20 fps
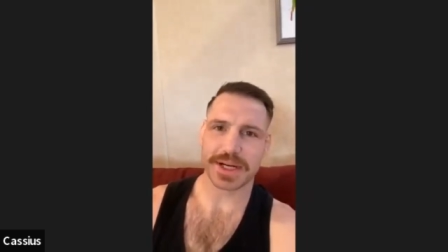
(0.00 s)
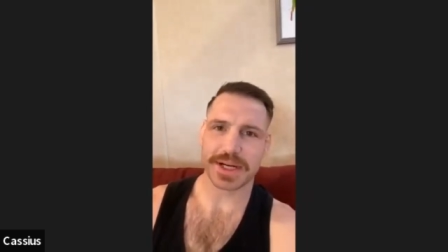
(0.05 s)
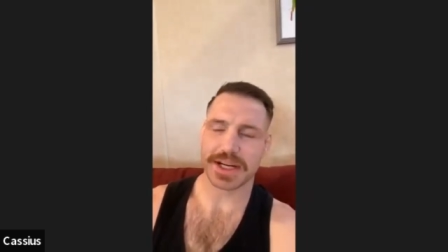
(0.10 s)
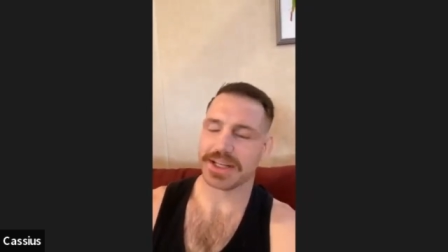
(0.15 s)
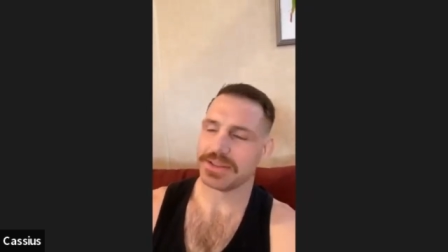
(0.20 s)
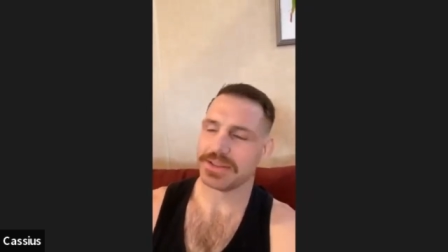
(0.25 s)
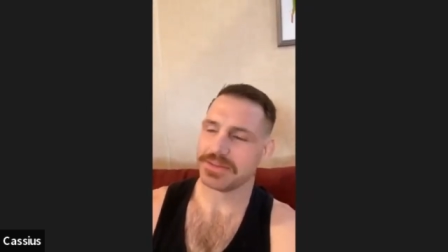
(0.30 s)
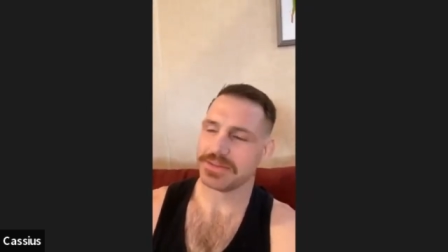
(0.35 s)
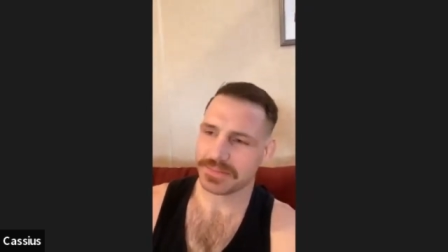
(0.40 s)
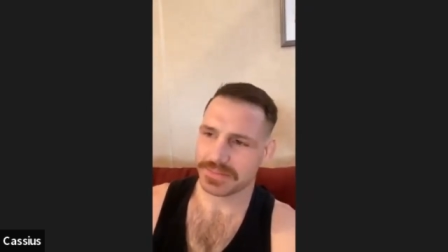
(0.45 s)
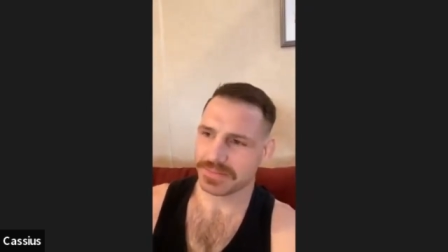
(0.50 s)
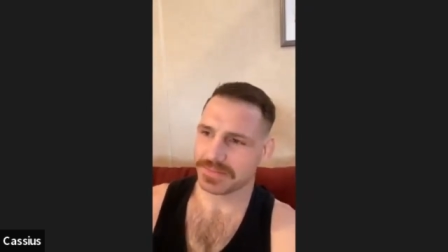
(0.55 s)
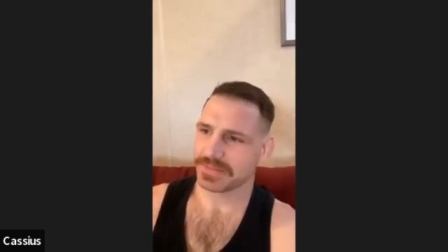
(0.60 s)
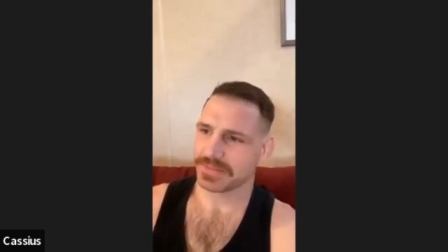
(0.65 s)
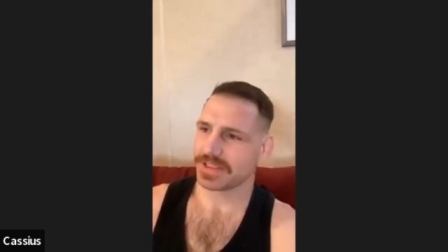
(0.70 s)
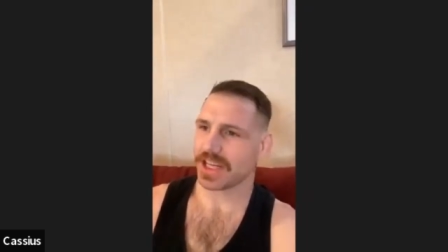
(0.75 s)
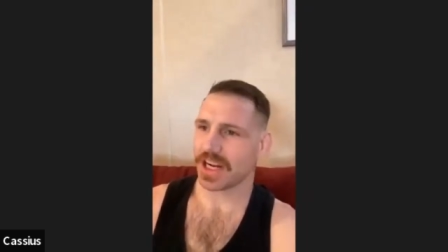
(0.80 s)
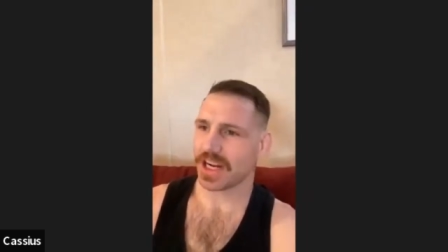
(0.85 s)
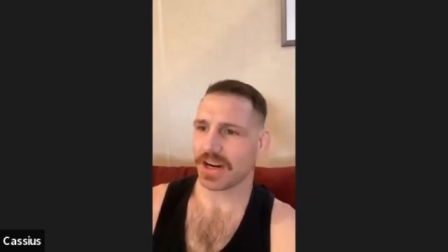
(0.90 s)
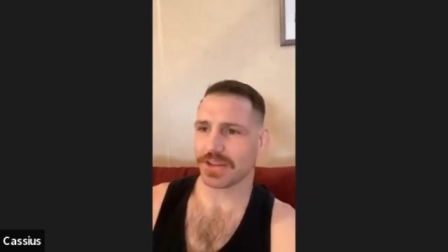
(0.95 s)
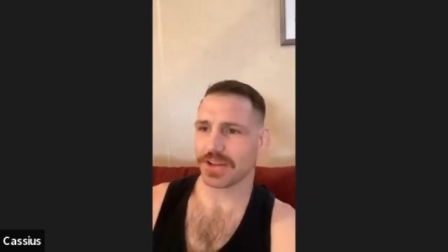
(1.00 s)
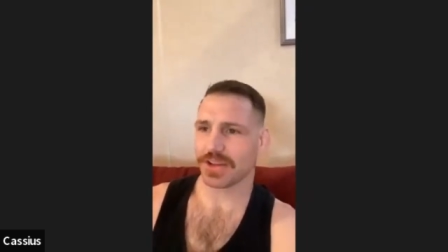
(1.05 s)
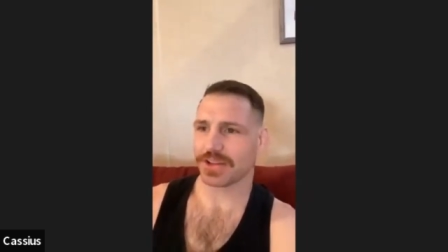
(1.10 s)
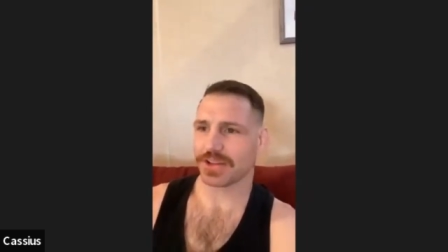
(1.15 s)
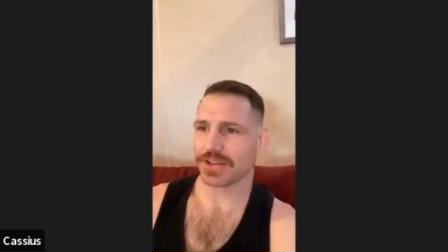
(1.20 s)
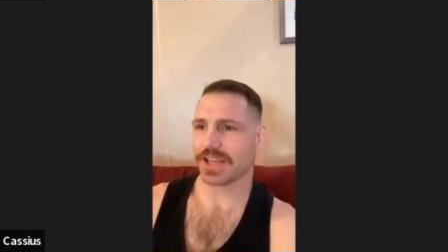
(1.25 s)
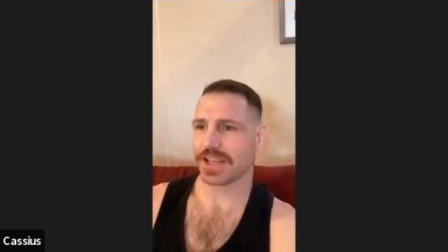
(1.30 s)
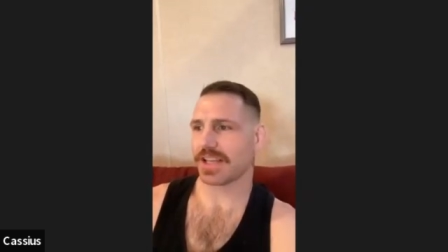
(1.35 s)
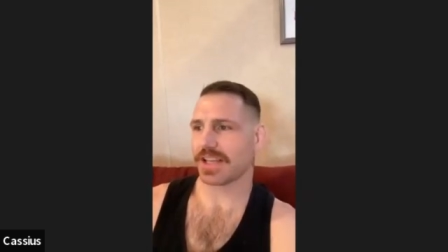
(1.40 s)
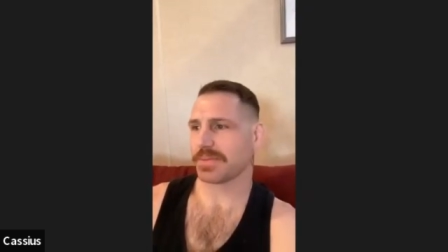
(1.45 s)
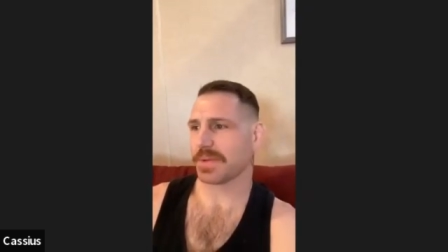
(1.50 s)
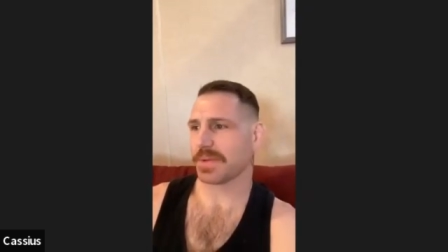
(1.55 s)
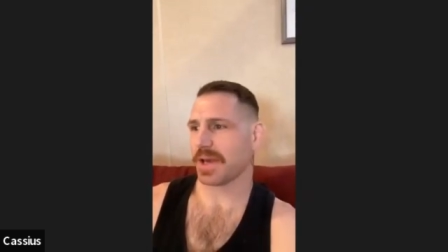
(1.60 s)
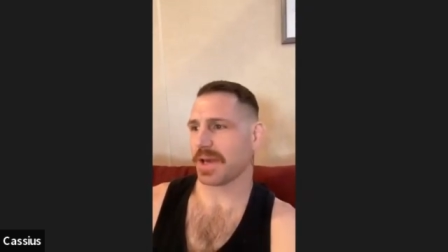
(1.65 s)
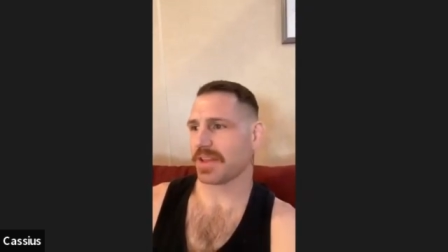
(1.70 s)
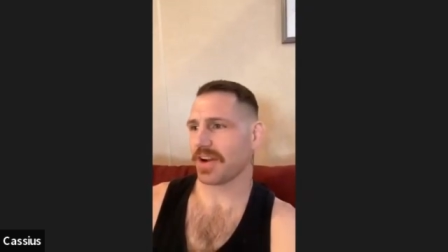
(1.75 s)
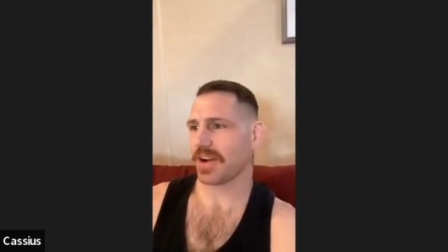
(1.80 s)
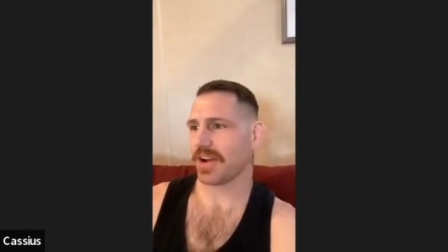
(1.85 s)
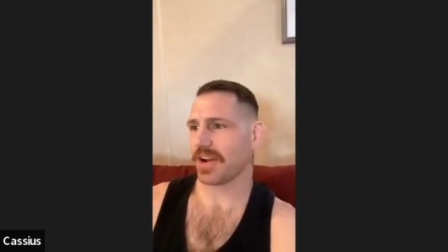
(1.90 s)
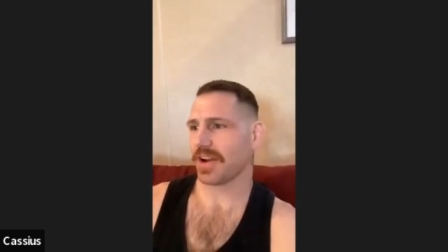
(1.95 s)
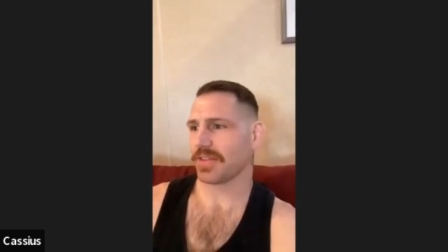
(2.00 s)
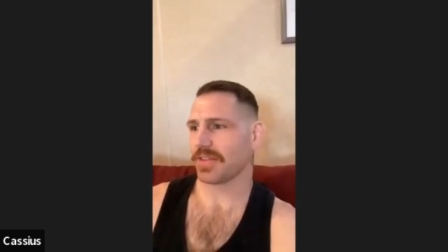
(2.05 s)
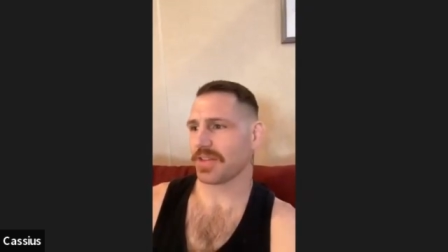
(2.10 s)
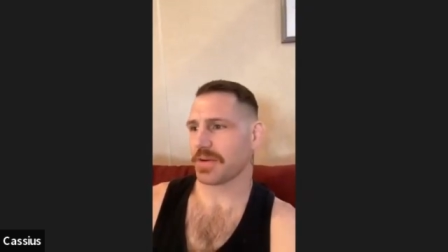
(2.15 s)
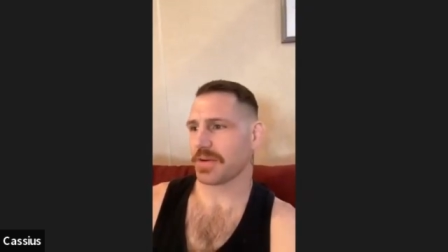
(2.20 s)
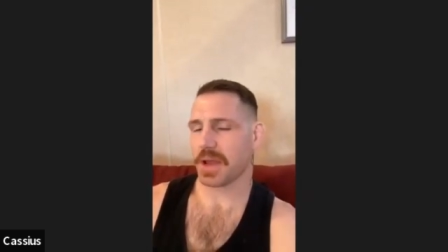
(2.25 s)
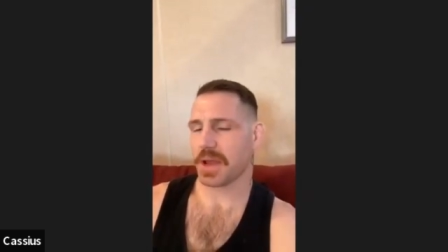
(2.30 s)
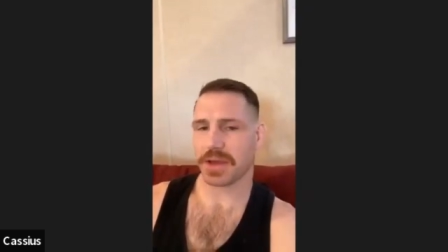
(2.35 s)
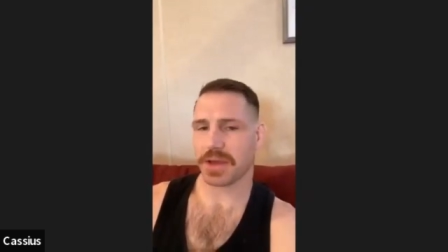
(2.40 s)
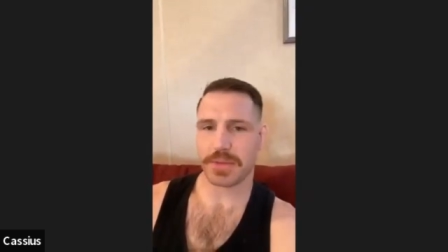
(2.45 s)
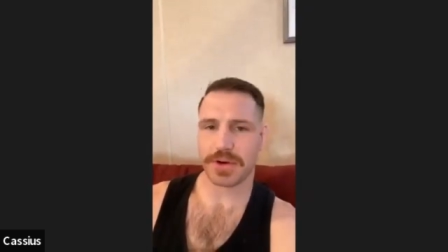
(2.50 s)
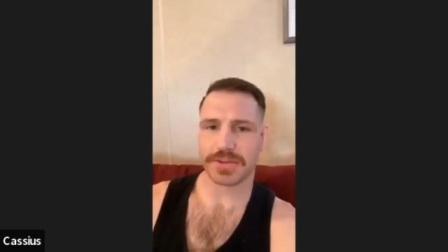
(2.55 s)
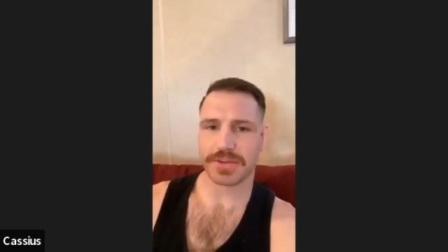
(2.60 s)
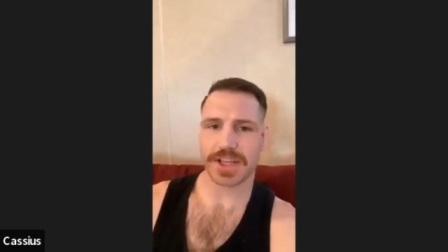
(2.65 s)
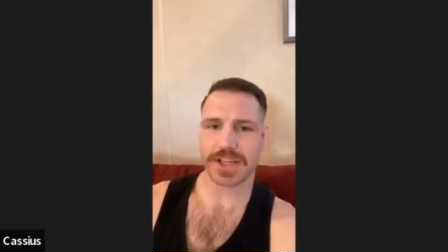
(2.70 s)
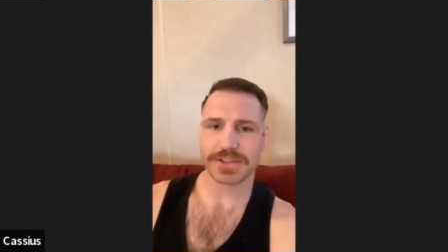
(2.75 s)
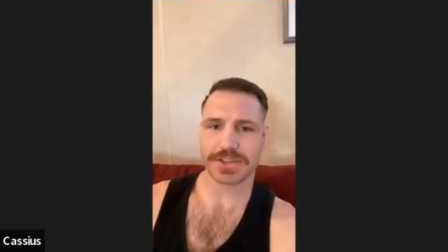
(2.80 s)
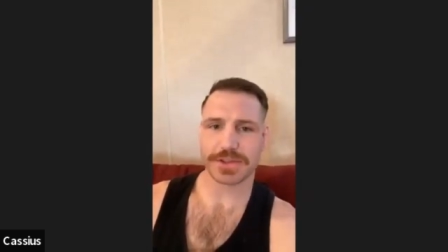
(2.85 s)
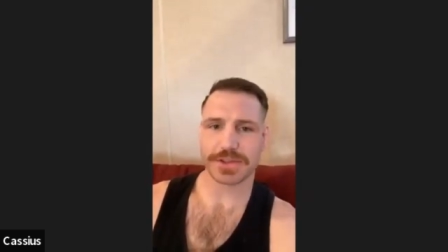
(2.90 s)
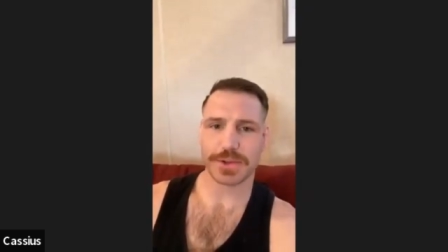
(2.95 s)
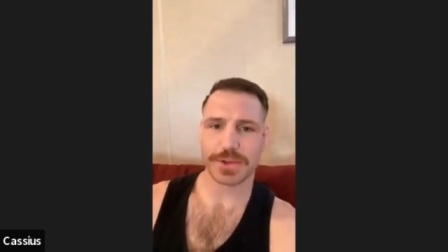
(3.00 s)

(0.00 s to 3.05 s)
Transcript: yeah, I missed it, but shout out those guys, man. They're out there